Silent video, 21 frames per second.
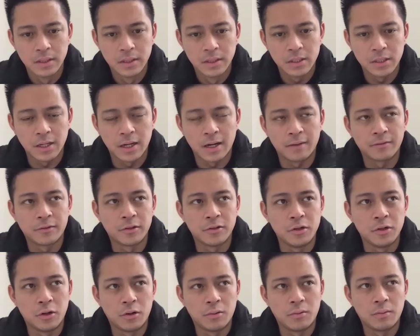You have to
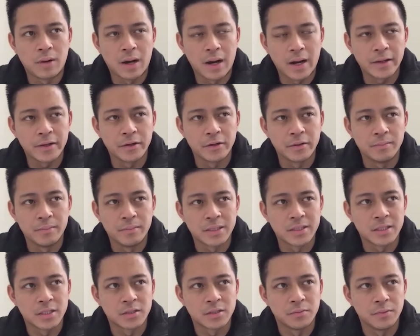know why you're in
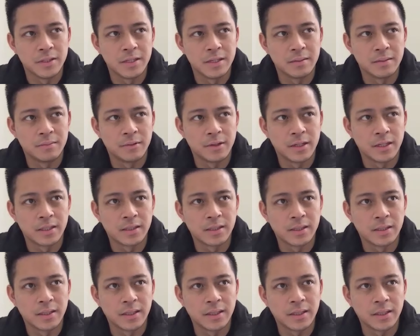business with them, right?
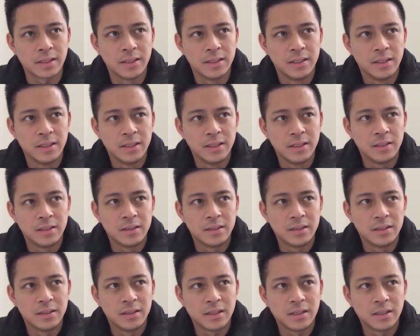Like
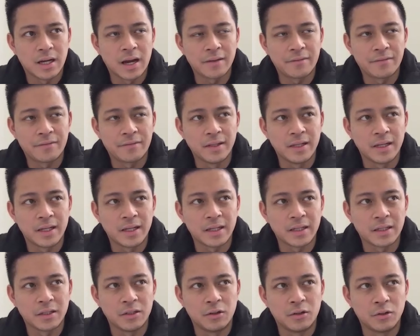I feel
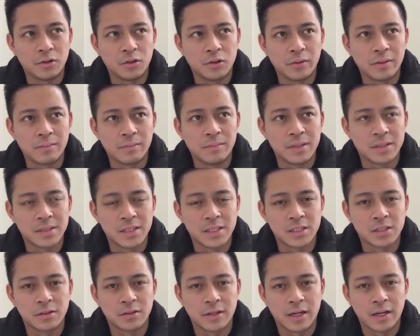like, you know, doing
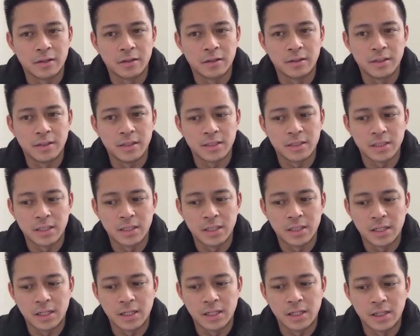business together is a
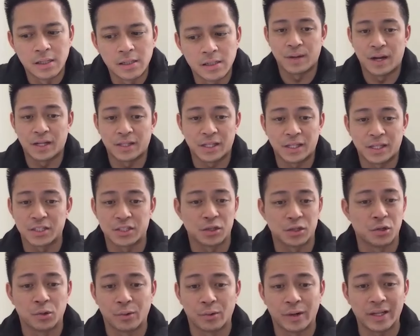uh, I think it's a
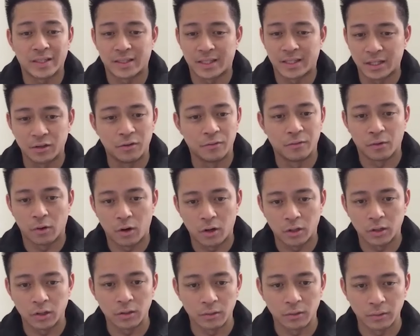great thing
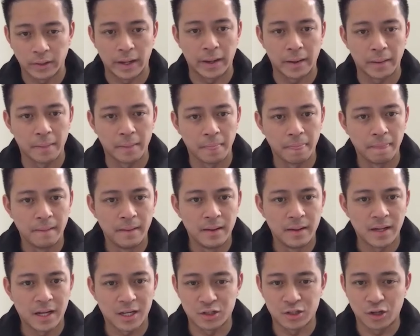overall, okay?
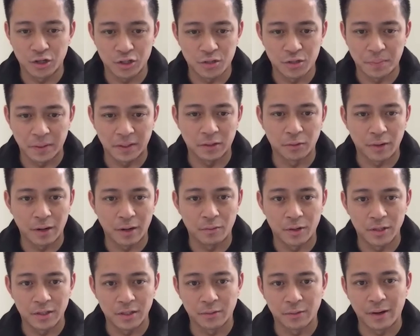As long as you pick the right
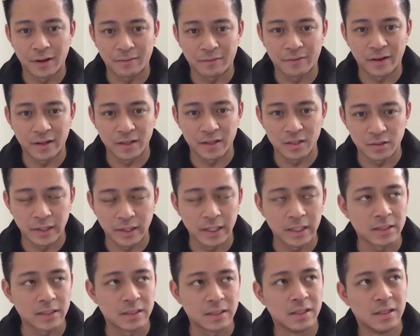one, the right friends,
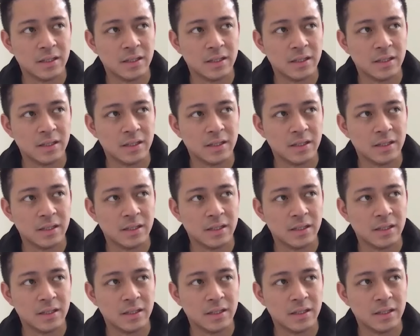right?